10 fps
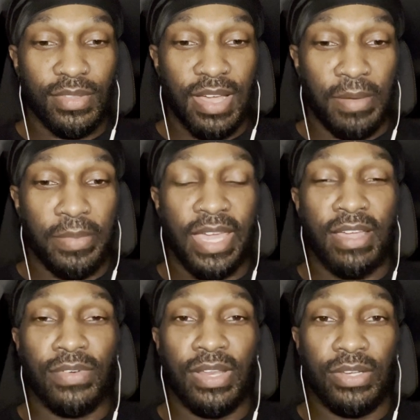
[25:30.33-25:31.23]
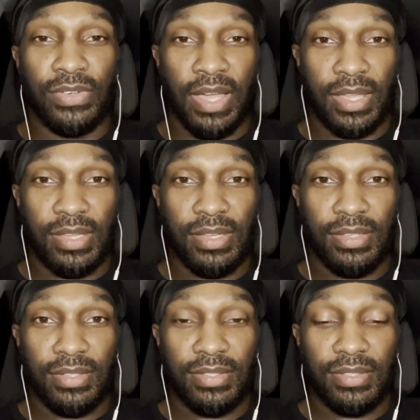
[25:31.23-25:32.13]
I began running track,
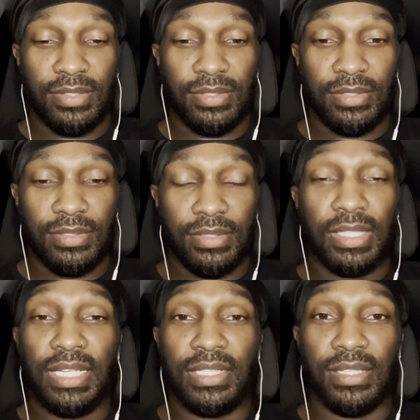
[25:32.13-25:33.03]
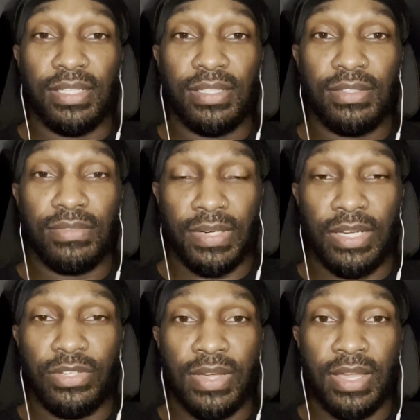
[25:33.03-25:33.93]
collegiately
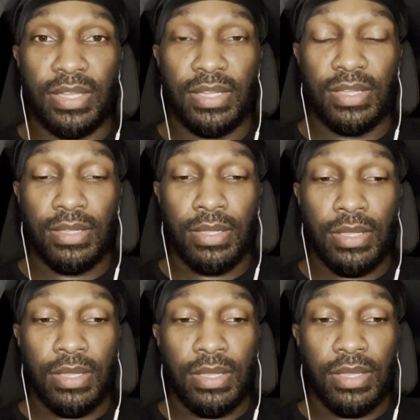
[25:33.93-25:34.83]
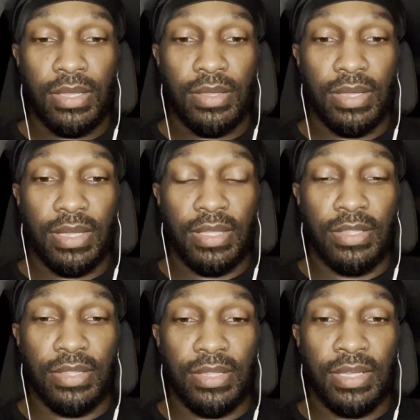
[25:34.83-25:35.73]
running track.
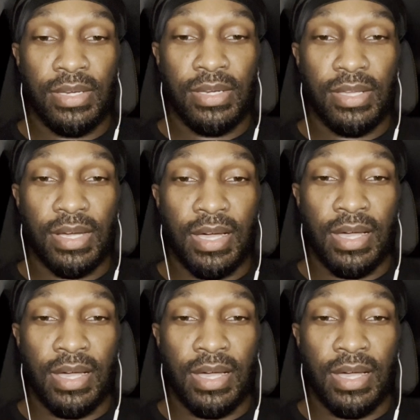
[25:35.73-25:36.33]
And then I